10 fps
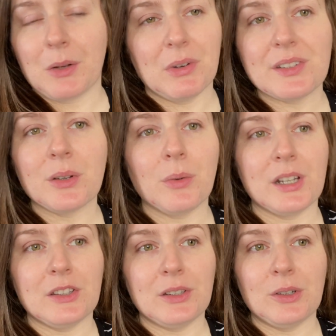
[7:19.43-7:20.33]
I wasn't
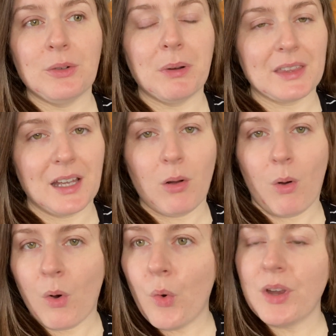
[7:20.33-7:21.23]
going to, but that
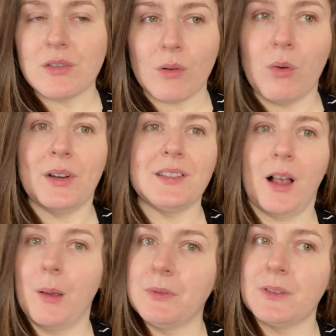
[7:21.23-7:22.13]
always, always
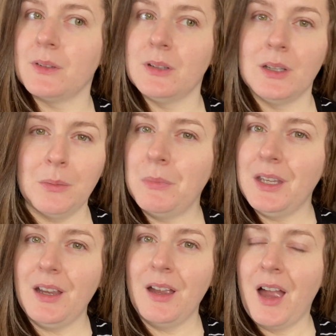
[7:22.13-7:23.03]
helps me.